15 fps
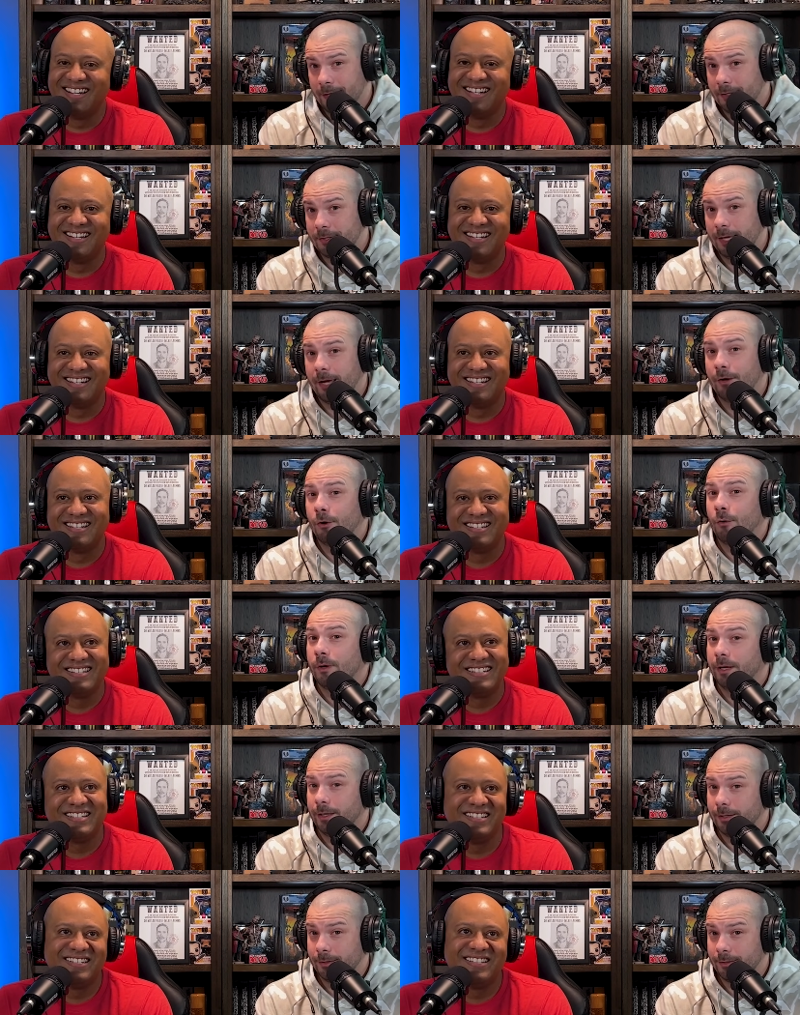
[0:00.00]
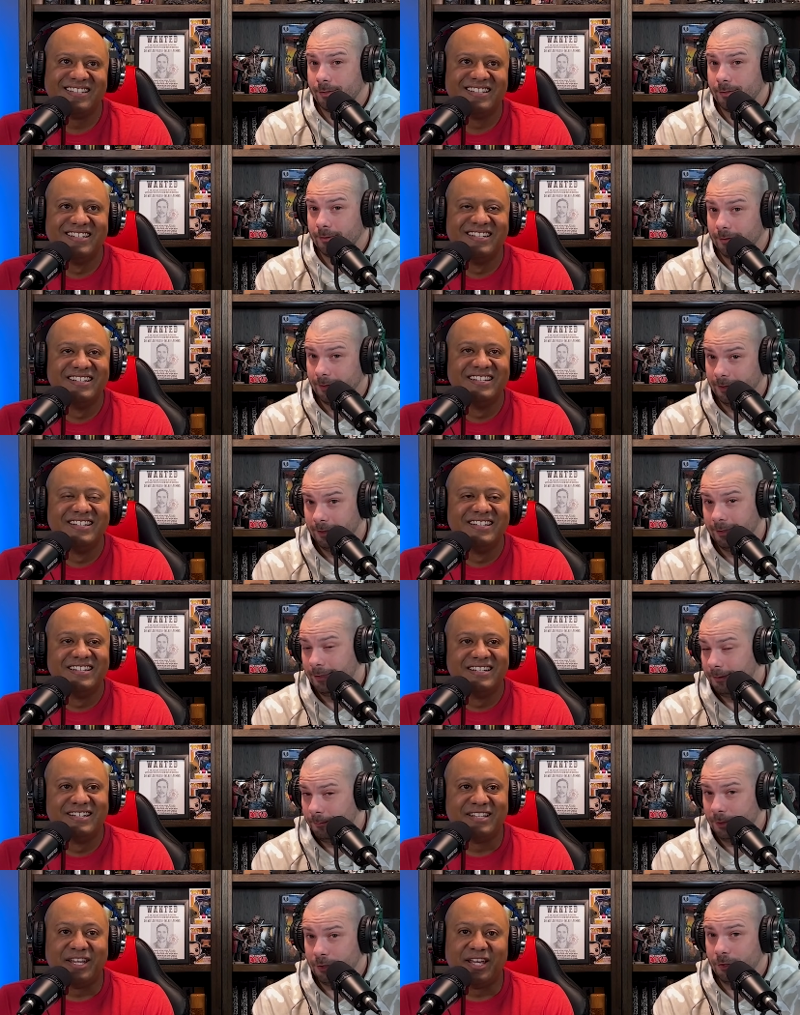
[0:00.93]
Speaker 1: to say who it is,
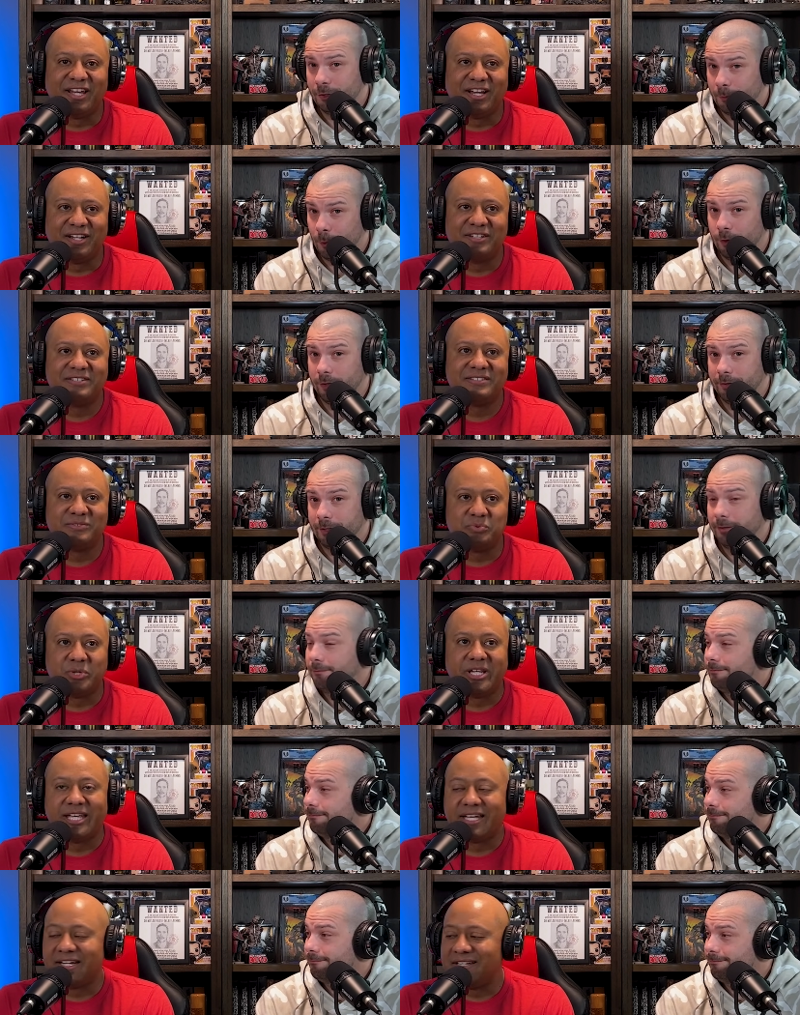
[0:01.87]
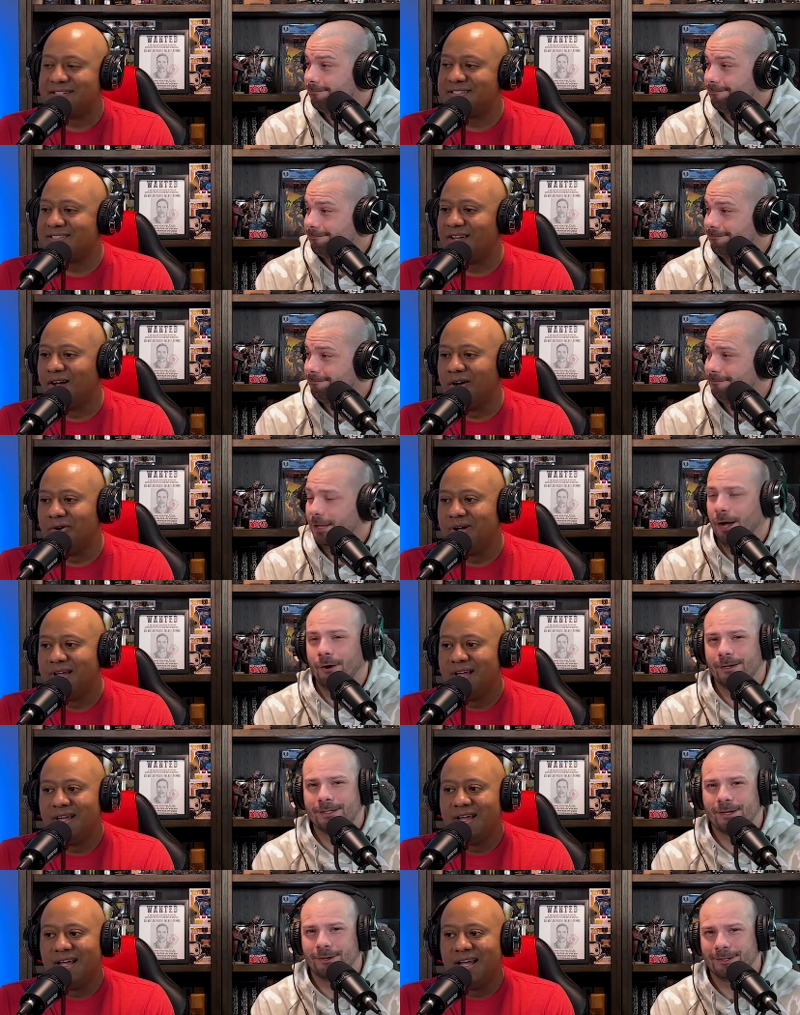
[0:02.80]
but yeah, you spoiled
Speaker 2: it. We get it. So no,
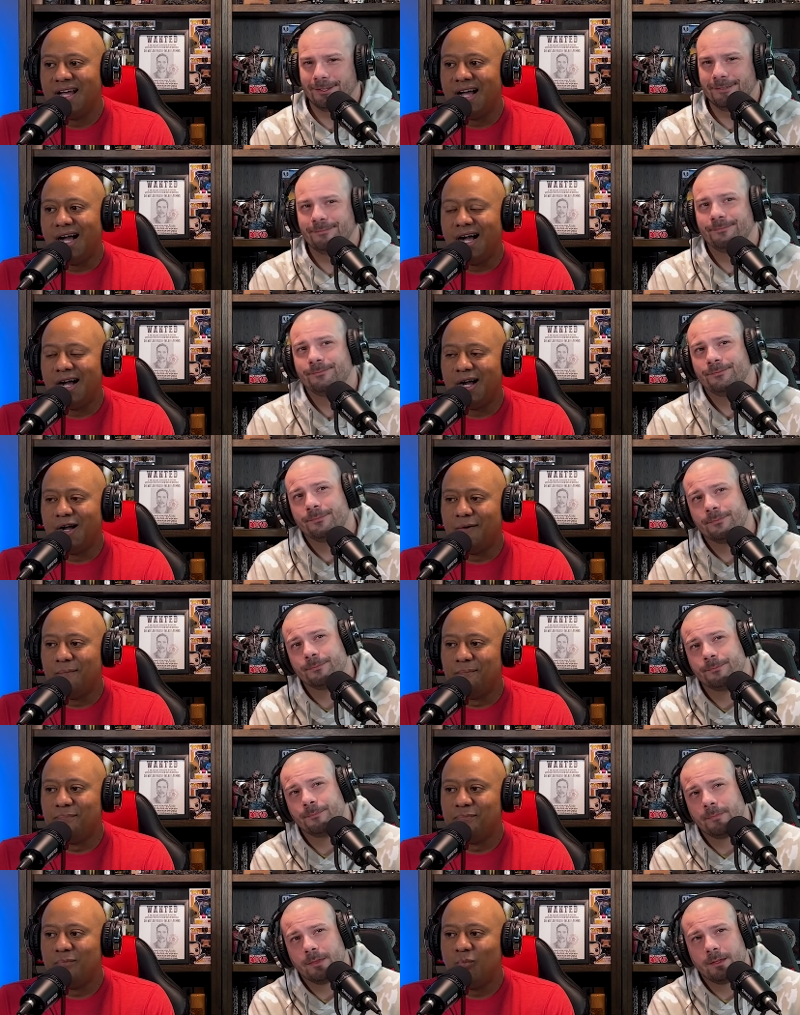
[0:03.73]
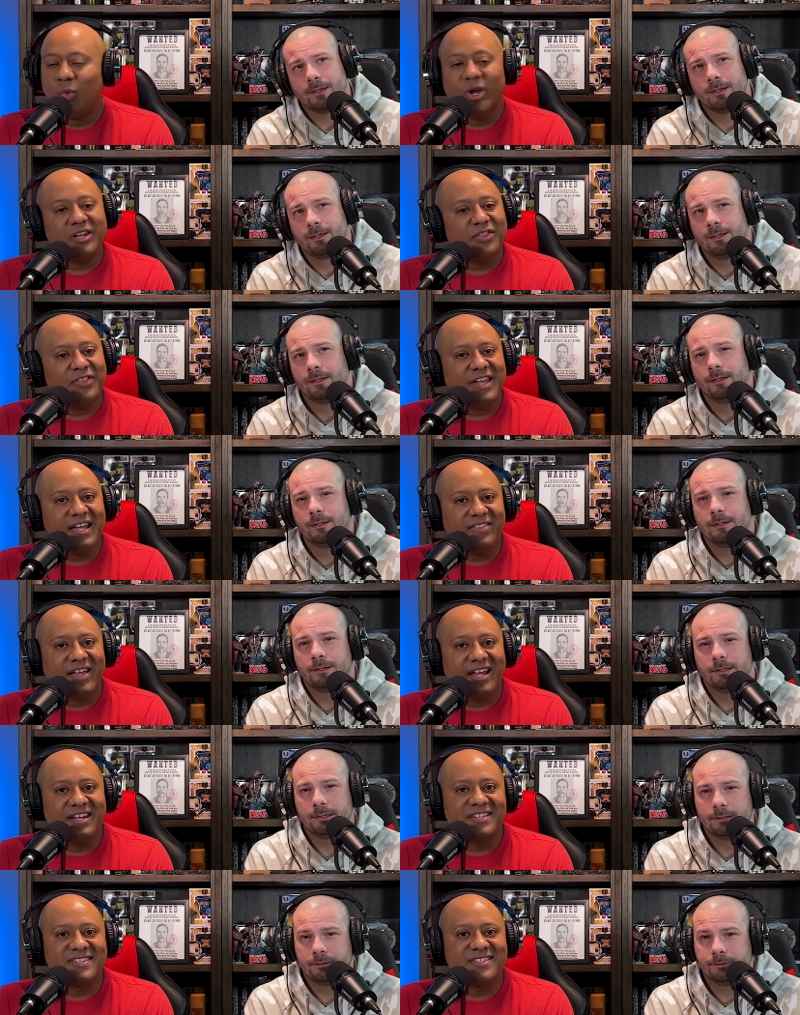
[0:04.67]
it's all good. Um, one thing
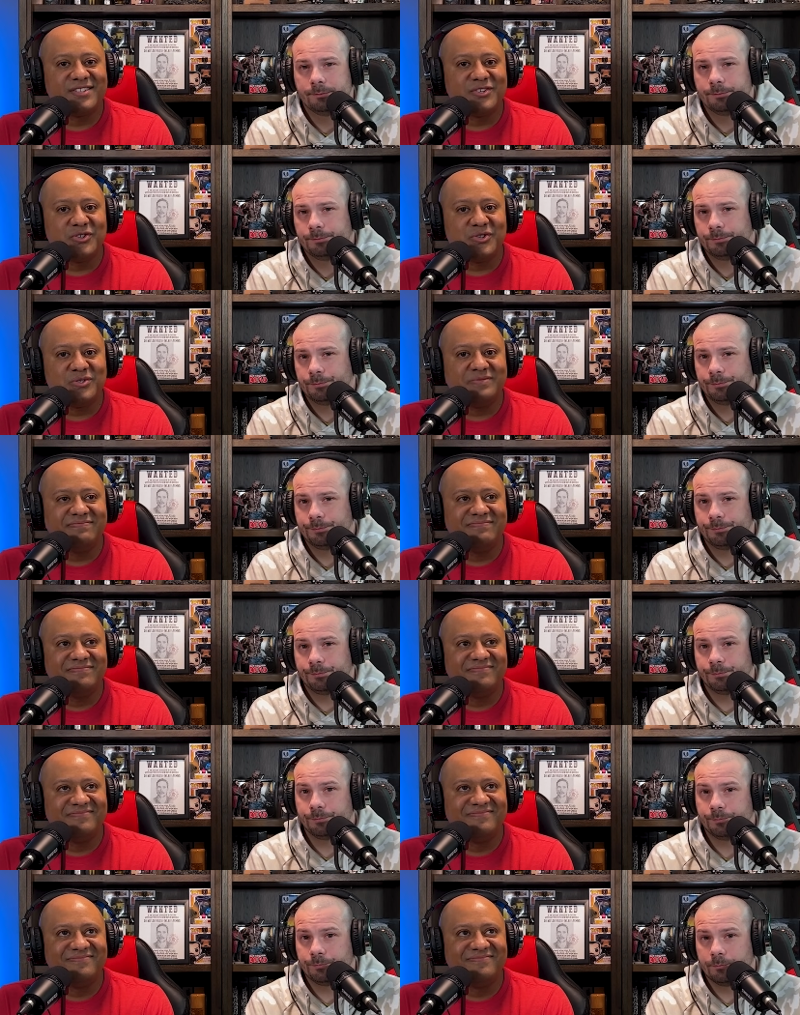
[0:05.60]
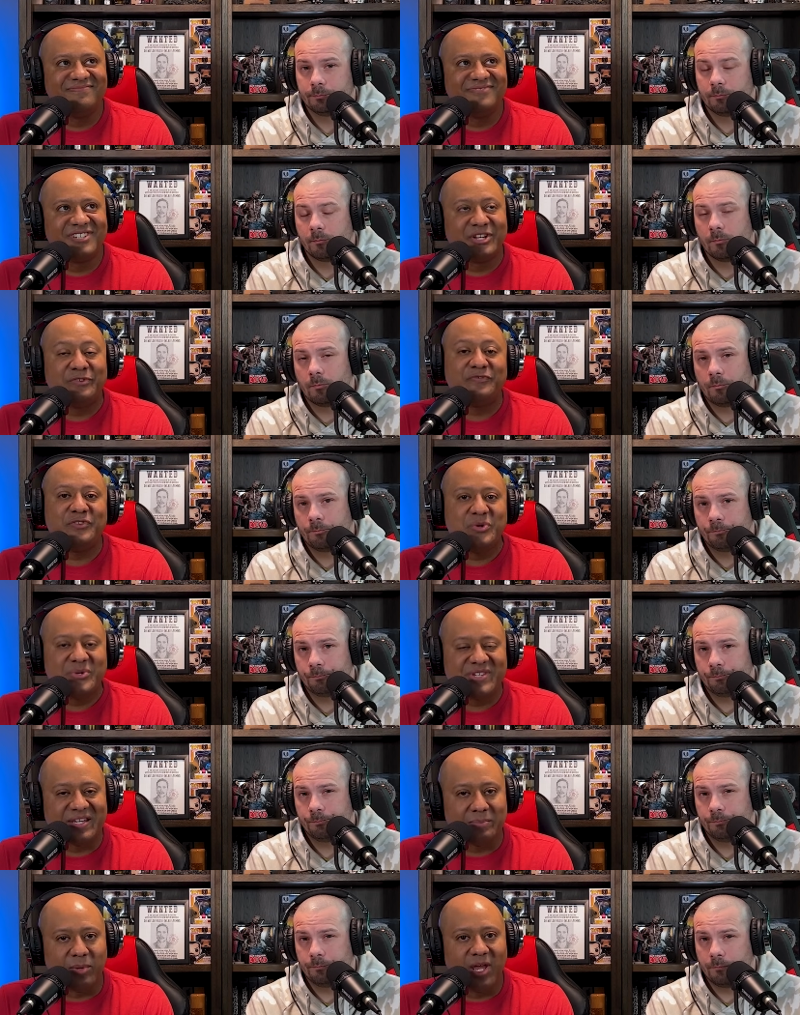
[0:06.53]
that is still
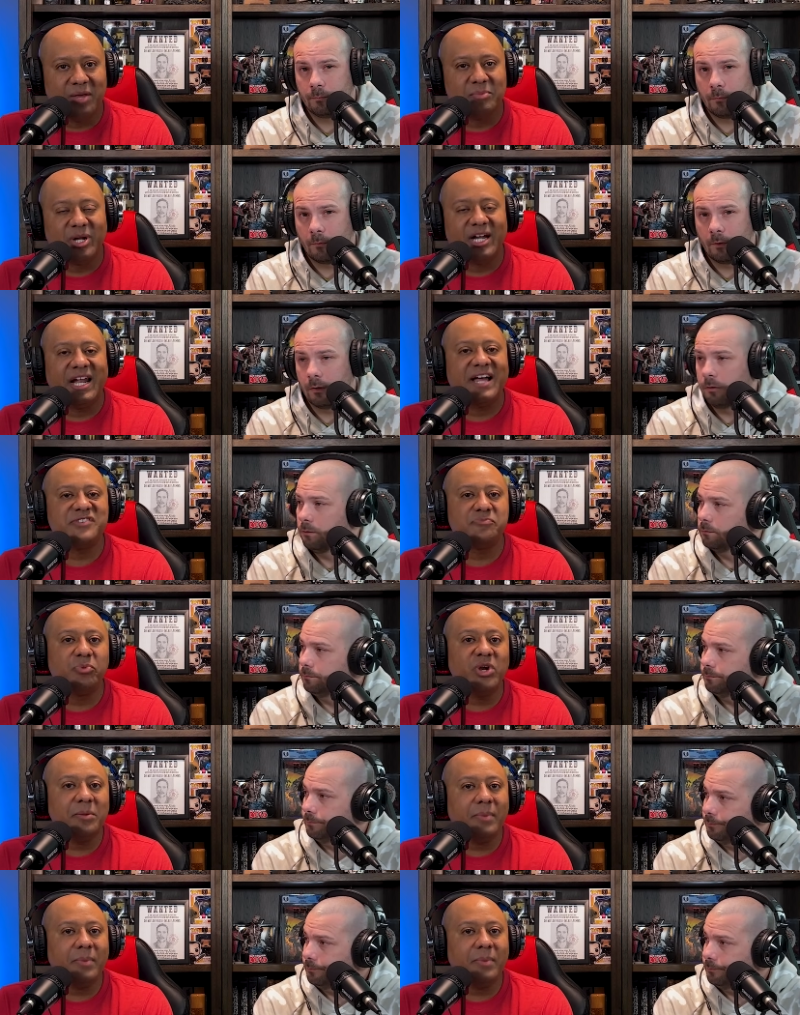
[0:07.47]
confusing me, but it has bring